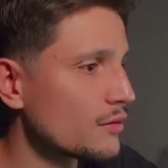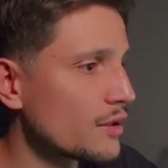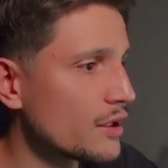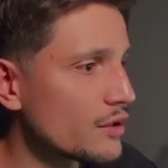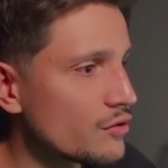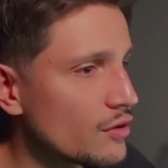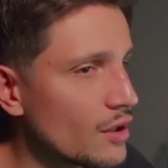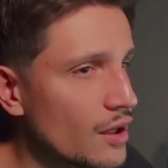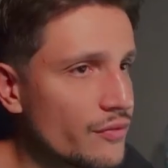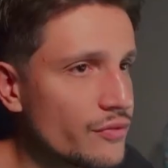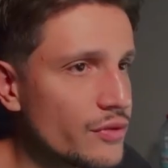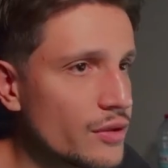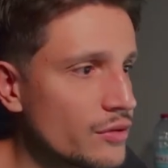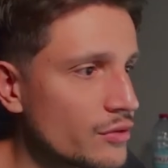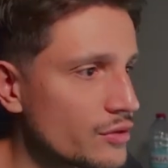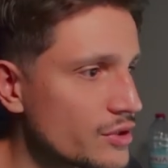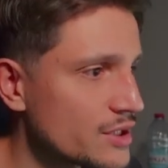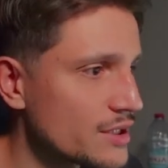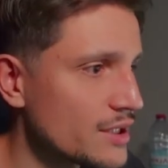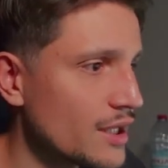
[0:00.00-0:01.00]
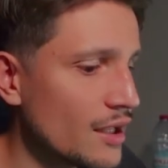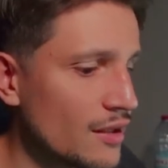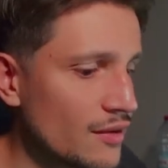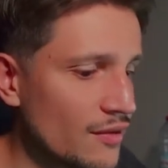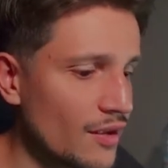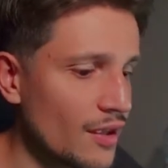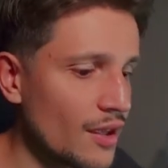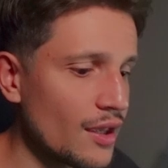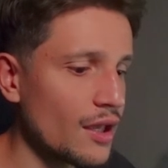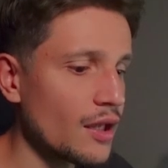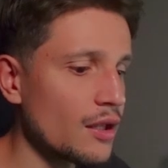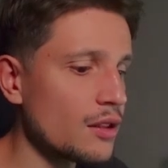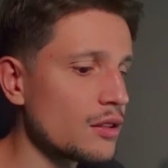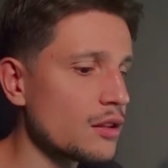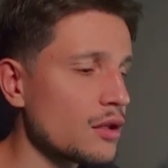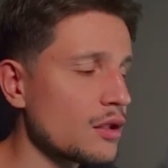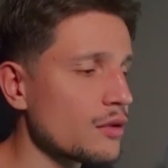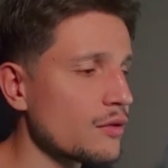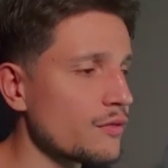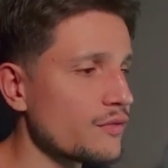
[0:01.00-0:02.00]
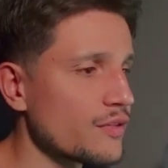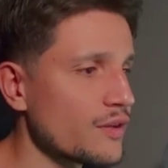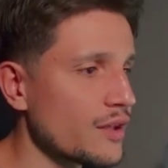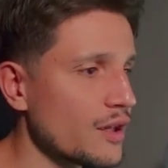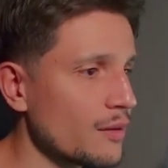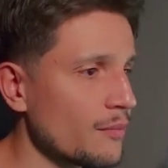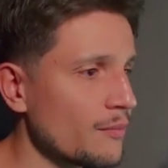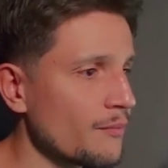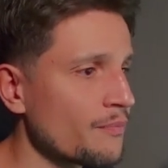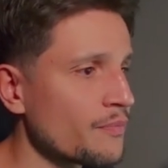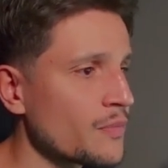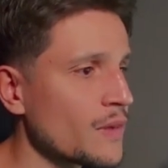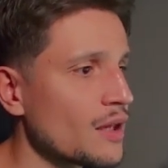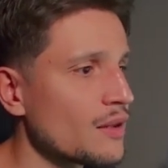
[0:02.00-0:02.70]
right, you have to understand, a lot of them,